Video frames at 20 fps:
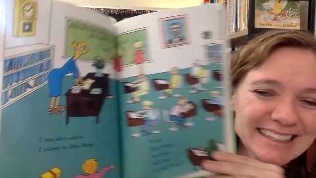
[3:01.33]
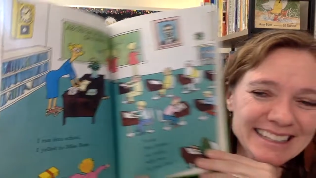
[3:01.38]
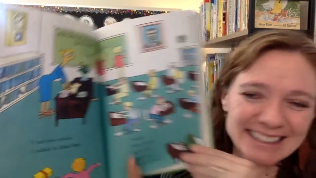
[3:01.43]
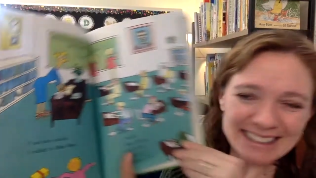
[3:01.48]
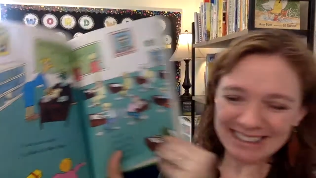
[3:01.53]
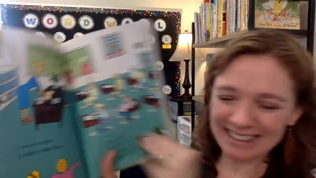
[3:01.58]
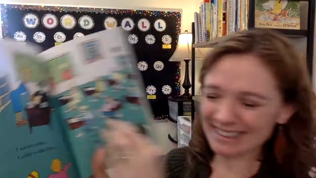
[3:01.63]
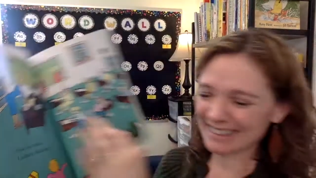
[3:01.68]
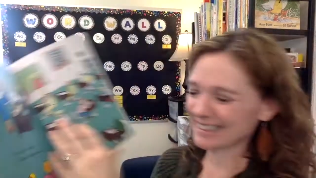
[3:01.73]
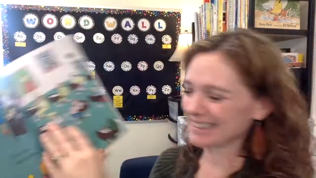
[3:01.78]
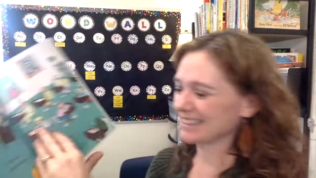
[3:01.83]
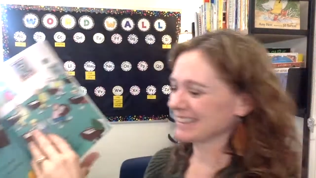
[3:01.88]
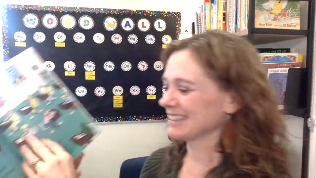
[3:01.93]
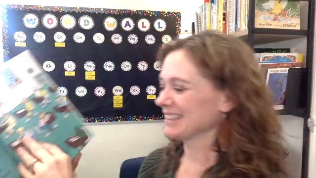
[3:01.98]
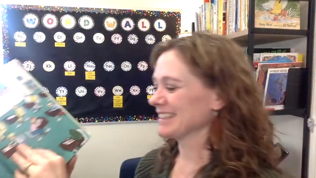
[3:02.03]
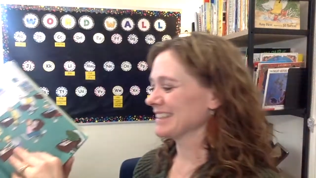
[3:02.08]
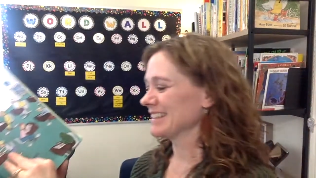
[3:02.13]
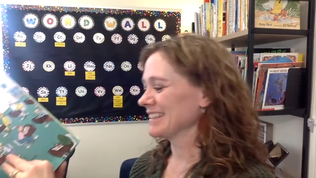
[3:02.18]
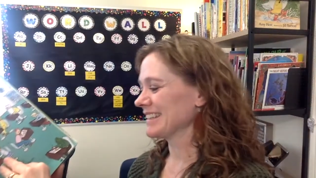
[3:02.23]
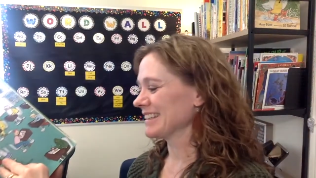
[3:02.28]

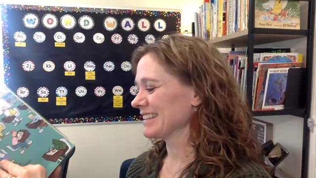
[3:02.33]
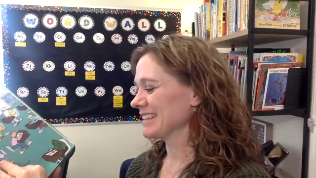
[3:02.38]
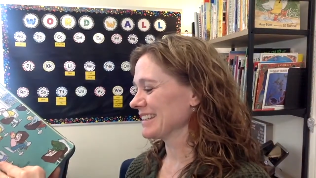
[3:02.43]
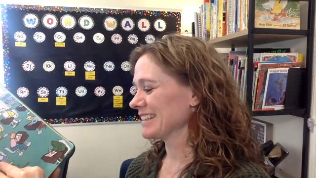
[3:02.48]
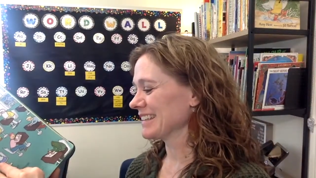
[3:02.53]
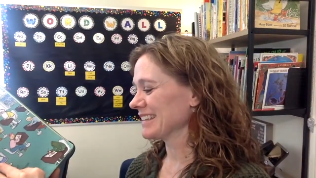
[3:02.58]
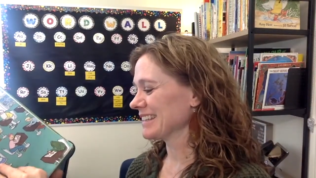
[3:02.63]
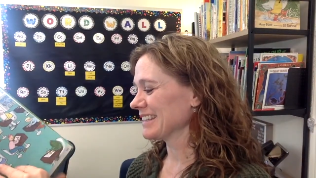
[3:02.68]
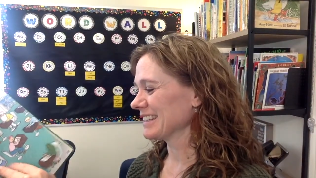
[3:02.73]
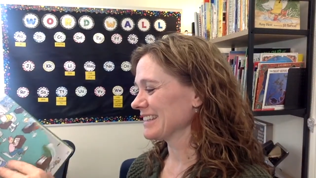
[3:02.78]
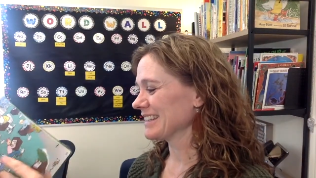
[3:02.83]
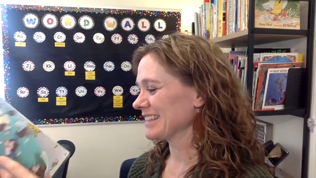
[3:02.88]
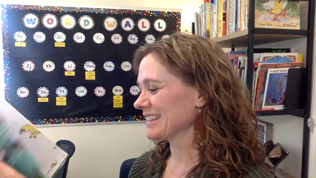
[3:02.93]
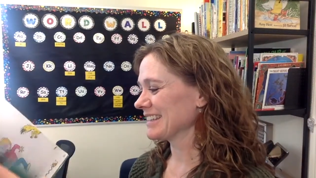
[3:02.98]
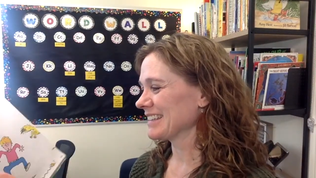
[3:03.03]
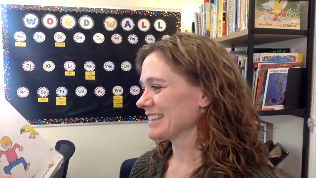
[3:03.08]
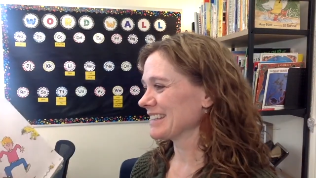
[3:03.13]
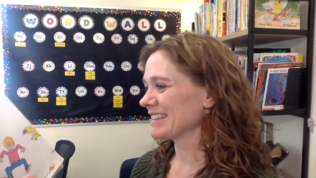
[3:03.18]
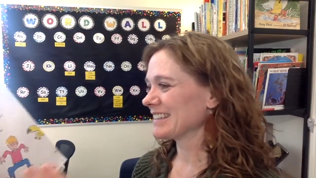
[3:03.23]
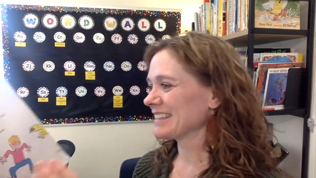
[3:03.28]

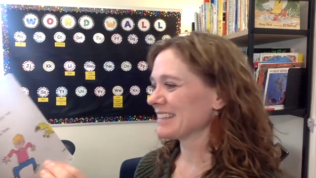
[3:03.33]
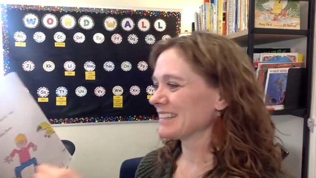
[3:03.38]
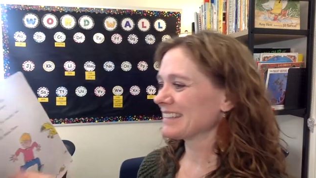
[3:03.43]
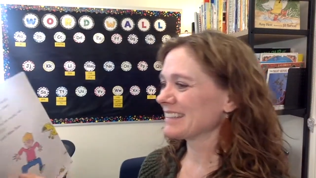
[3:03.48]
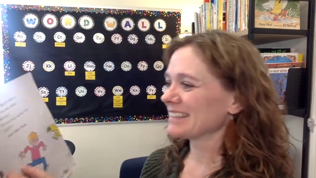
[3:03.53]
No one is speaking in this clip.